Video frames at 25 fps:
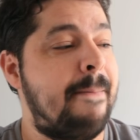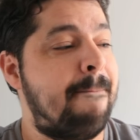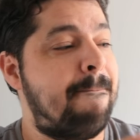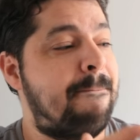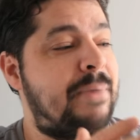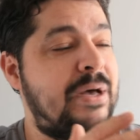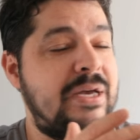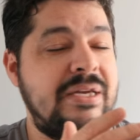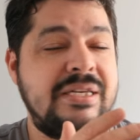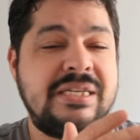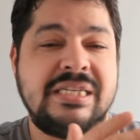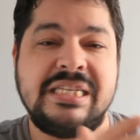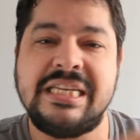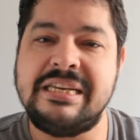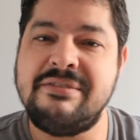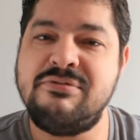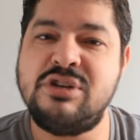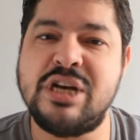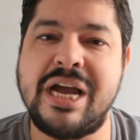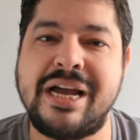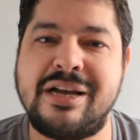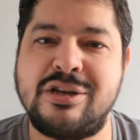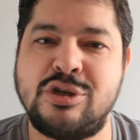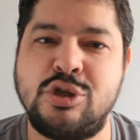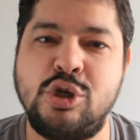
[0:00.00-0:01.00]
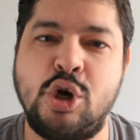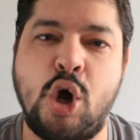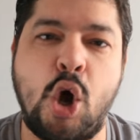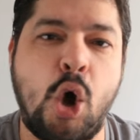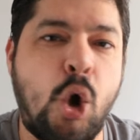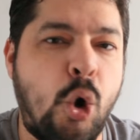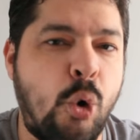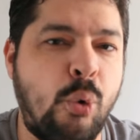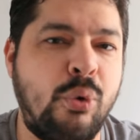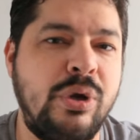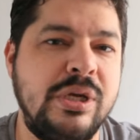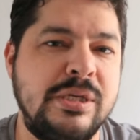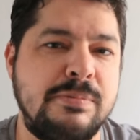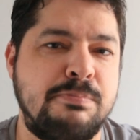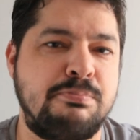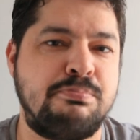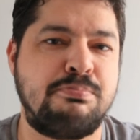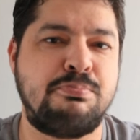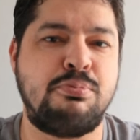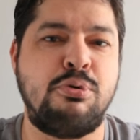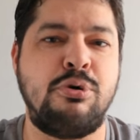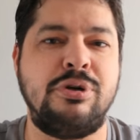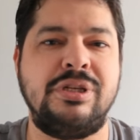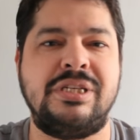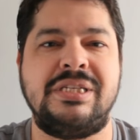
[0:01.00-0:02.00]
But Steve Jackson always
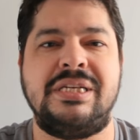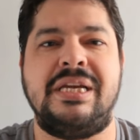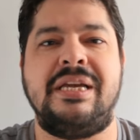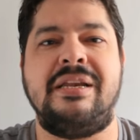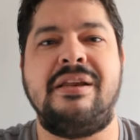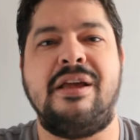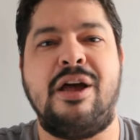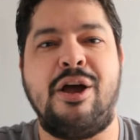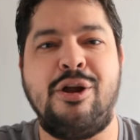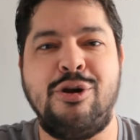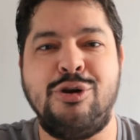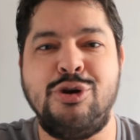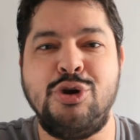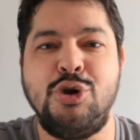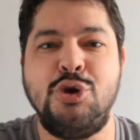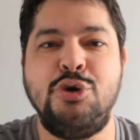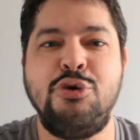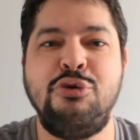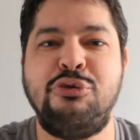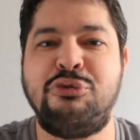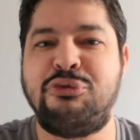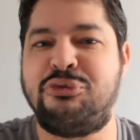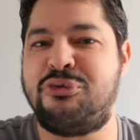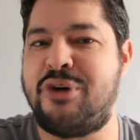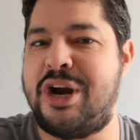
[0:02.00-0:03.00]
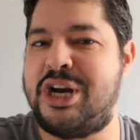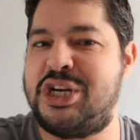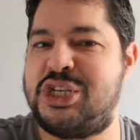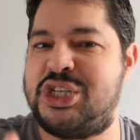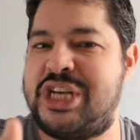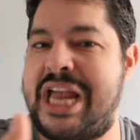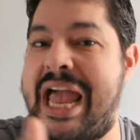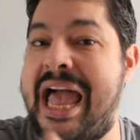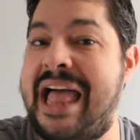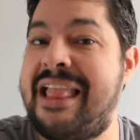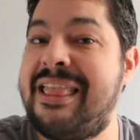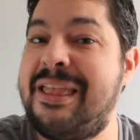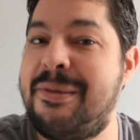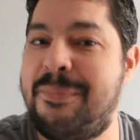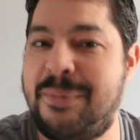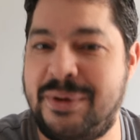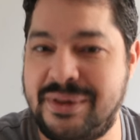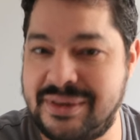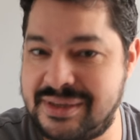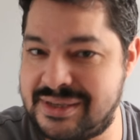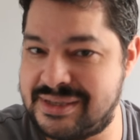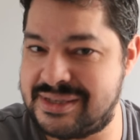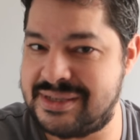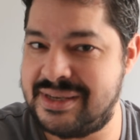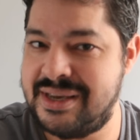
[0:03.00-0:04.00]
puts in a new, fresh
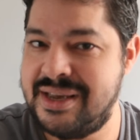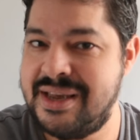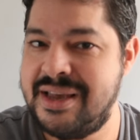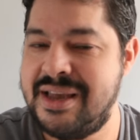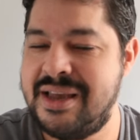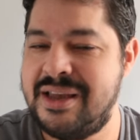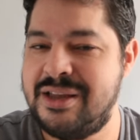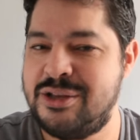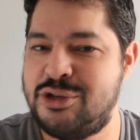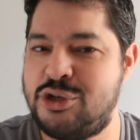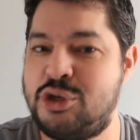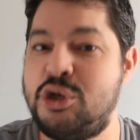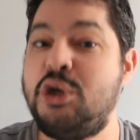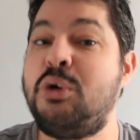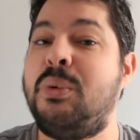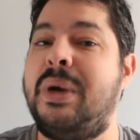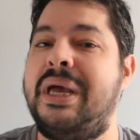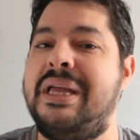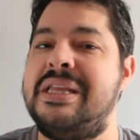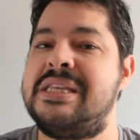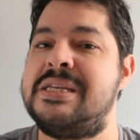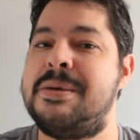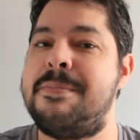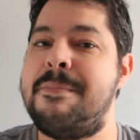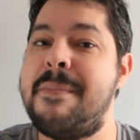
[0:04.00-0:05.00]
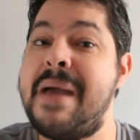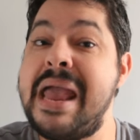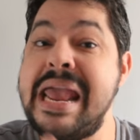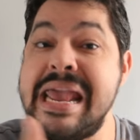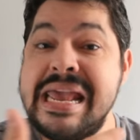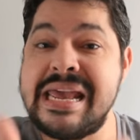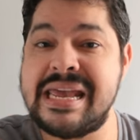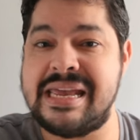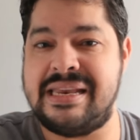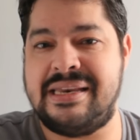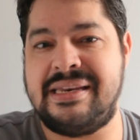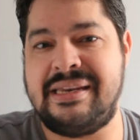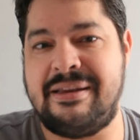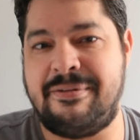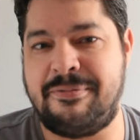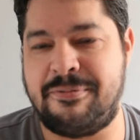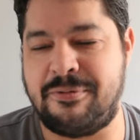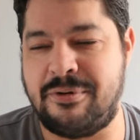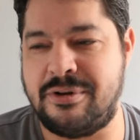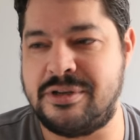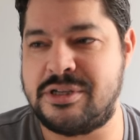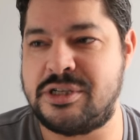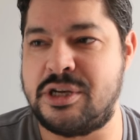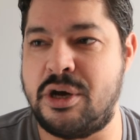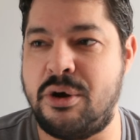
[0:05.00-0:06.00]
element to it to make it
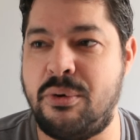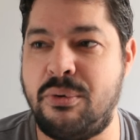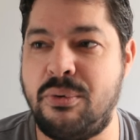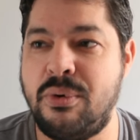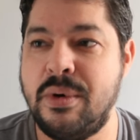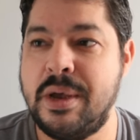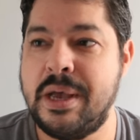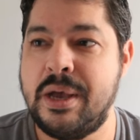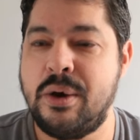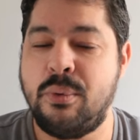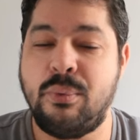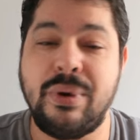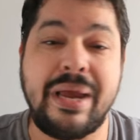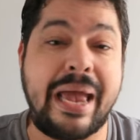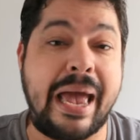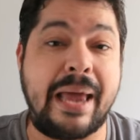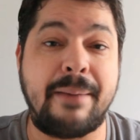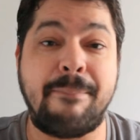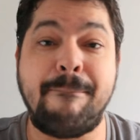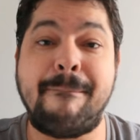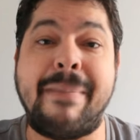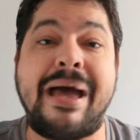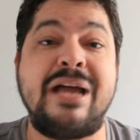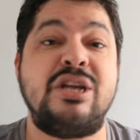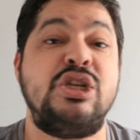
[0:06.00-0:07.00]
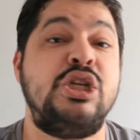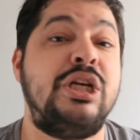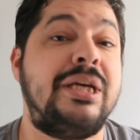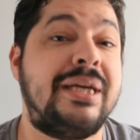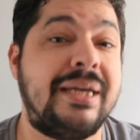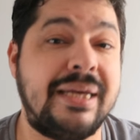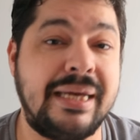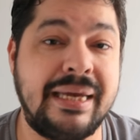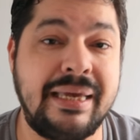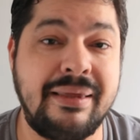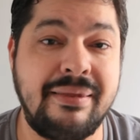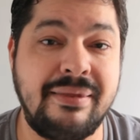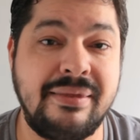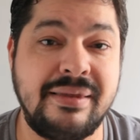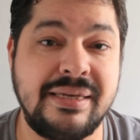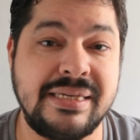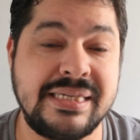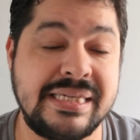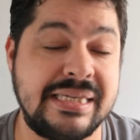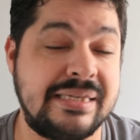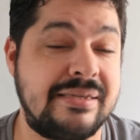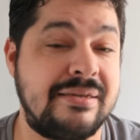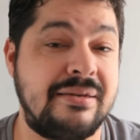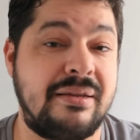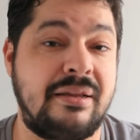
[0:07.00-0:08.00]
different. So we had magic in the
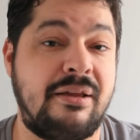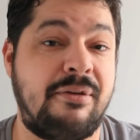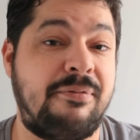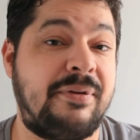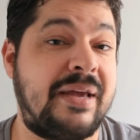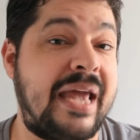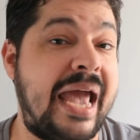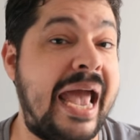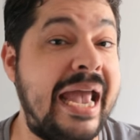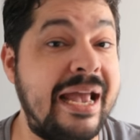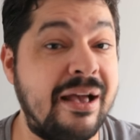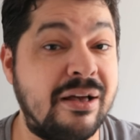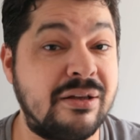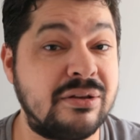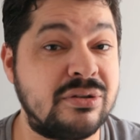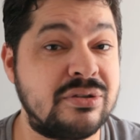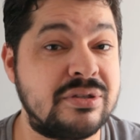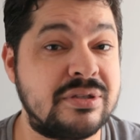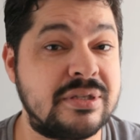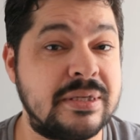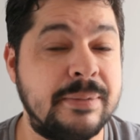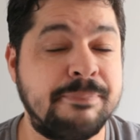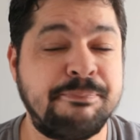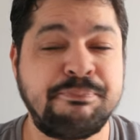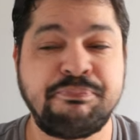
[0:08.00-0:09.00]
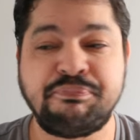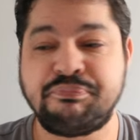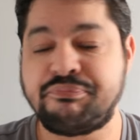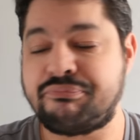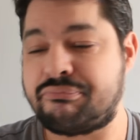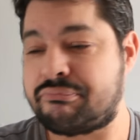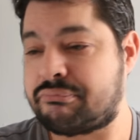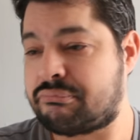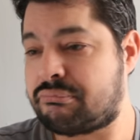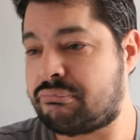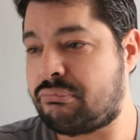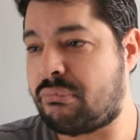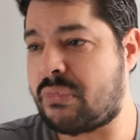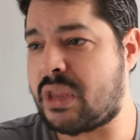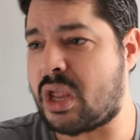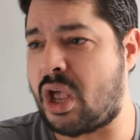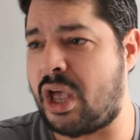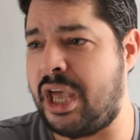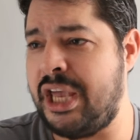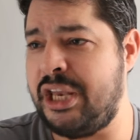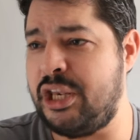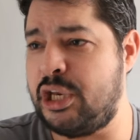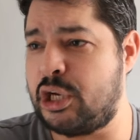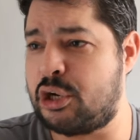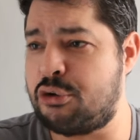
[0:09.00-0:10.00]
Citadel of Chaos,
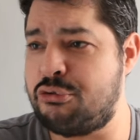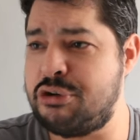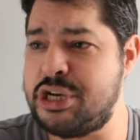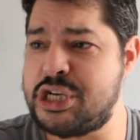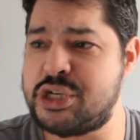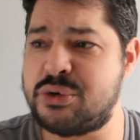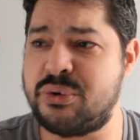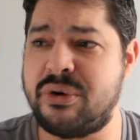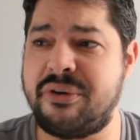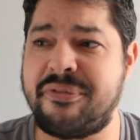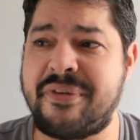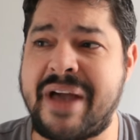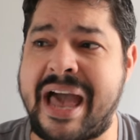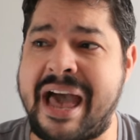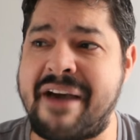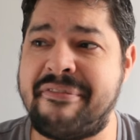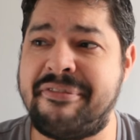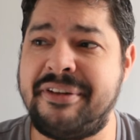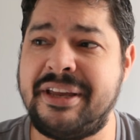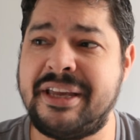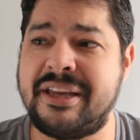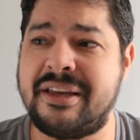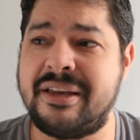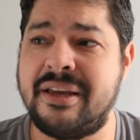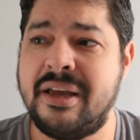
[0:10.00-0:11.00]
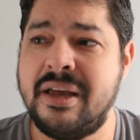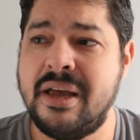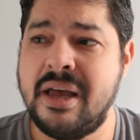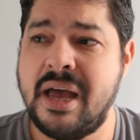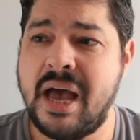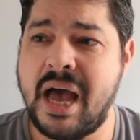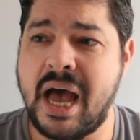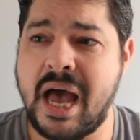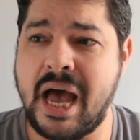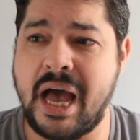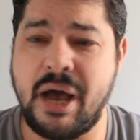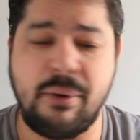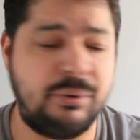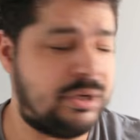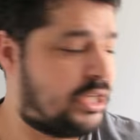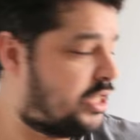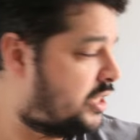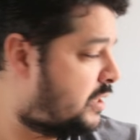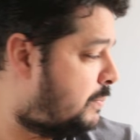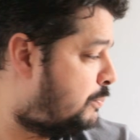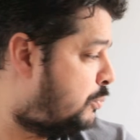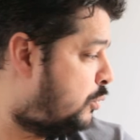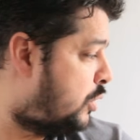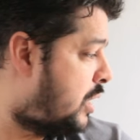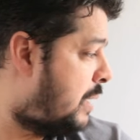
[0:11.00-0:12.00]
in the Creature of Havoc, which is
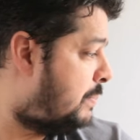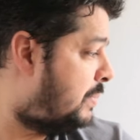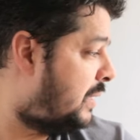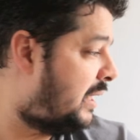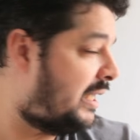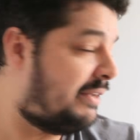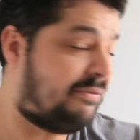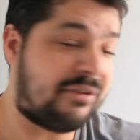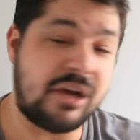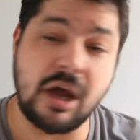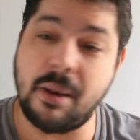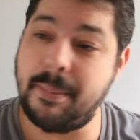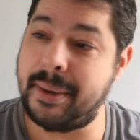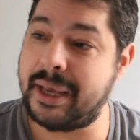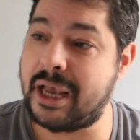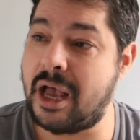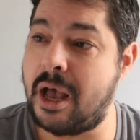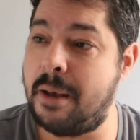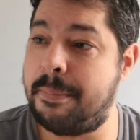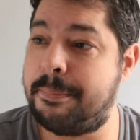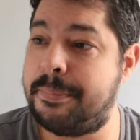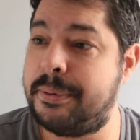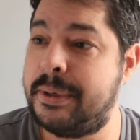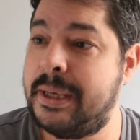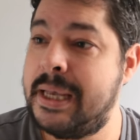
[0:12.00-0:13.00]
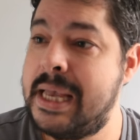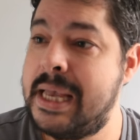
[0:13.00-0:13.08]
a book I believe coming up.